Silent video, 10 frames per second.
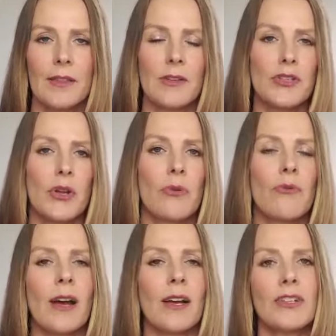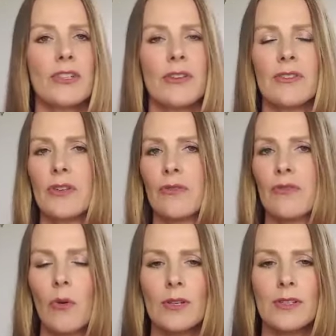There's no rush, there's no
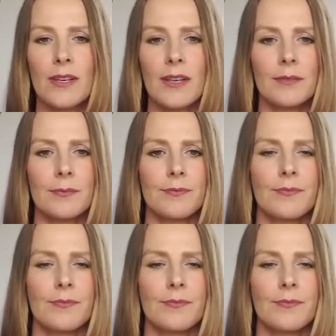forcing.